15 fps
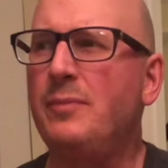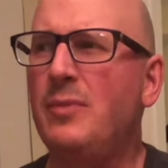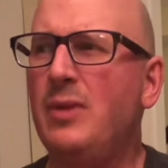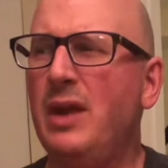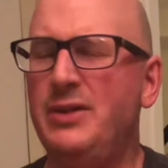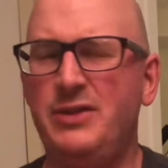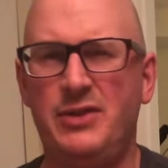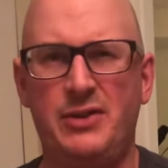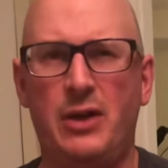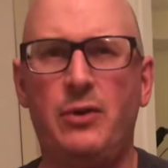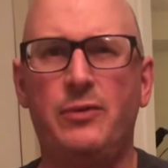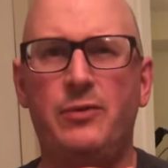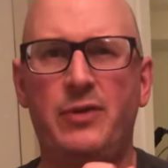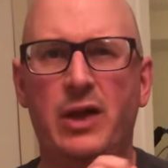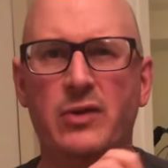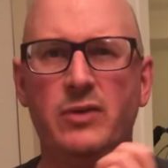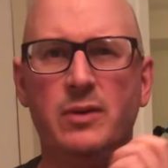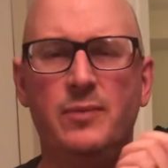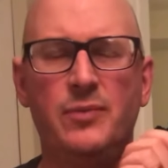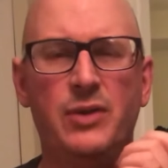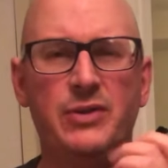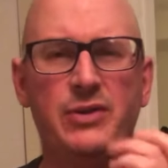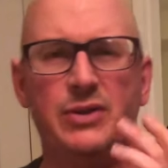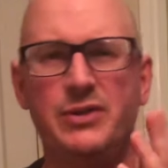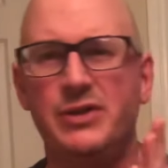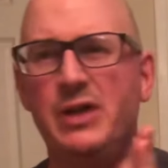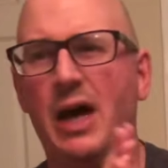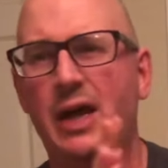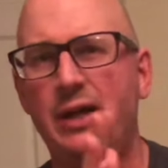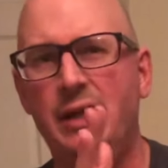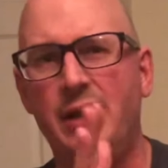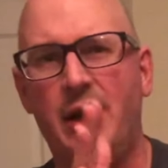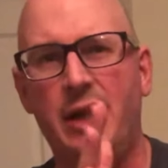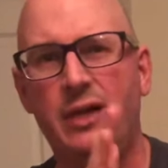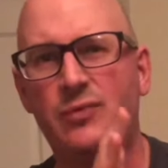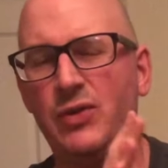It's a subtle flavor. This is not Jaeger,